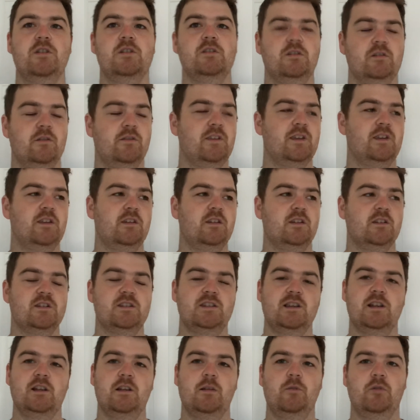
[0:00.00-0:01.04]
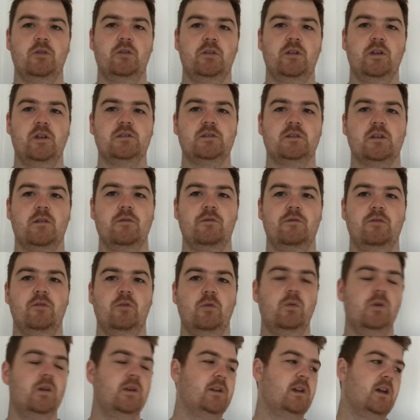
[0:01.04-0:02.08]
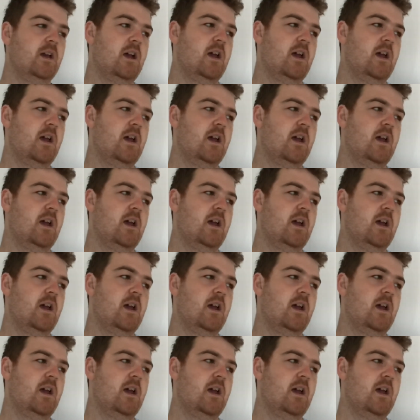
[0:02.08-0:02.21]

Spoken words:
I think you're going to see a lot more of those going forward.